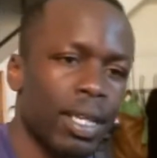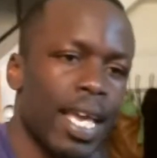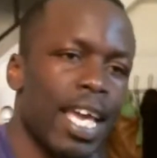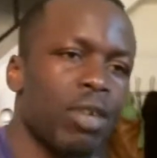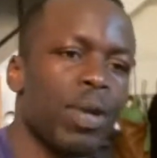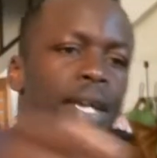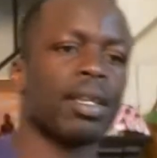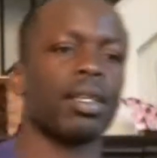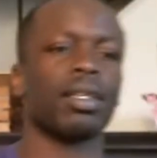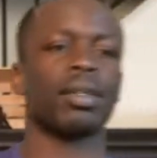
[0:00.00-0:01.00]
Anyway,
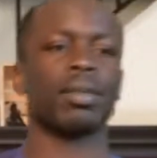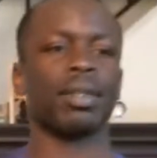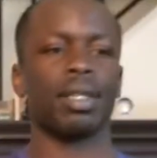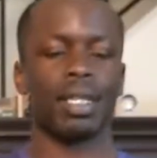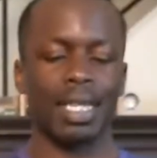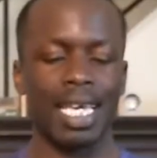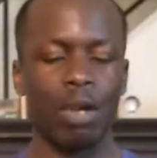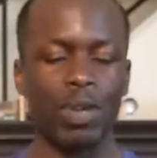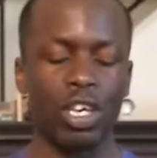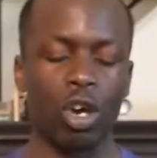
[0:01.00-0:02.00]
here
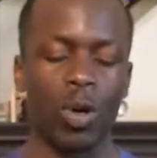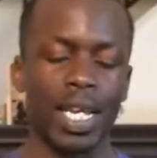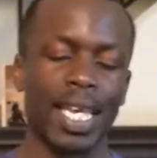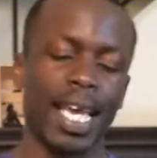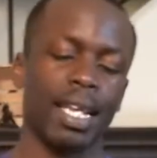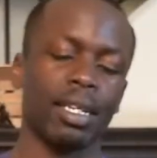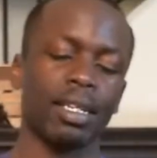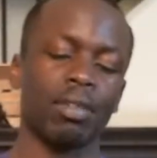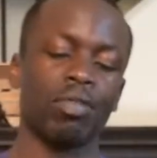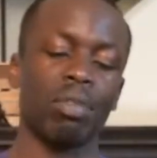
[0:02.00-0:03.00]
we go again,
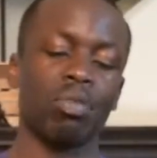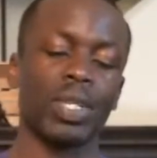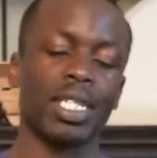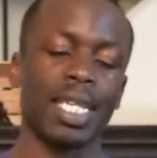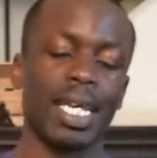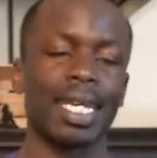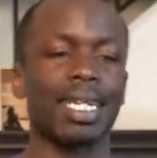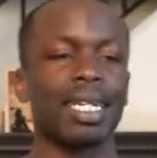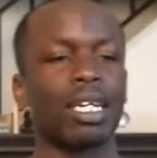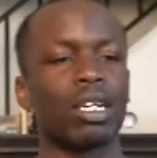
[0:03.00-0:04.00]
February
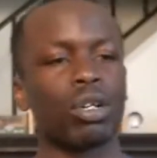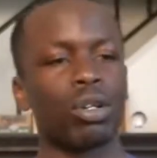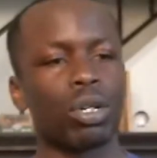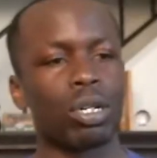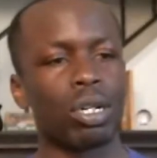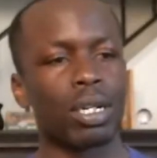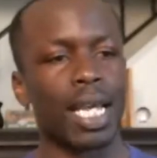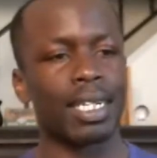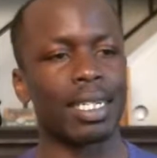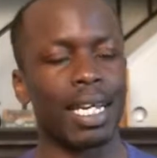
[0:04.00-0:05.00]
2nd,
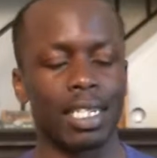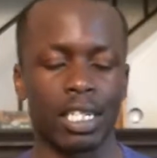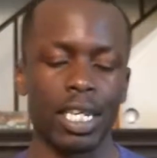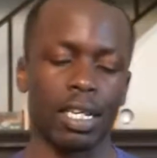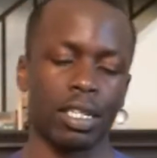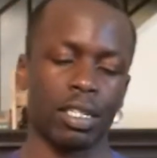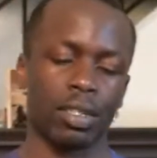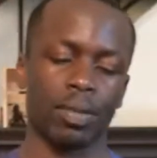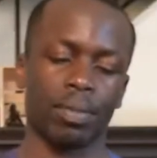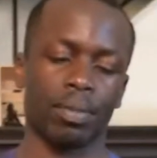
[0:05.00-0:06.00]
1996.
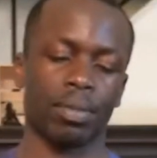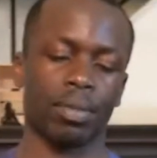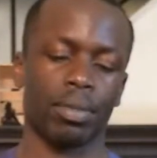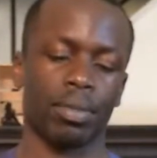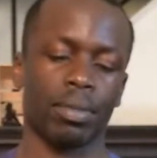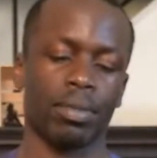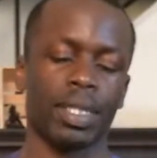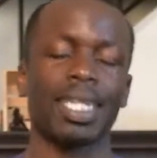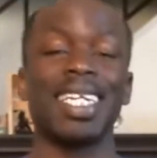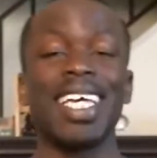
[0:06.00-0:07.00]

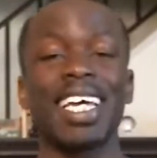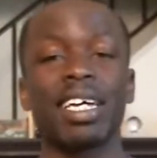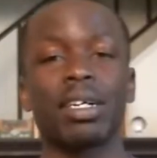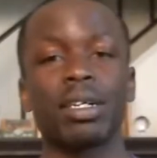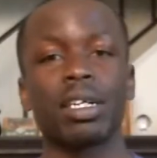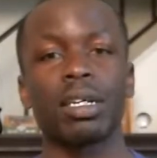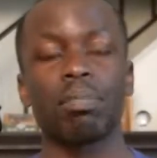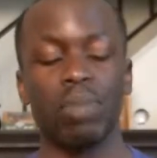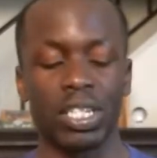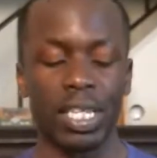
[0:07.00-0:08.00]
Dear
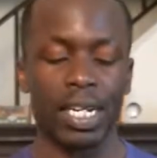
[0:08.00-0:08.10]
Mr.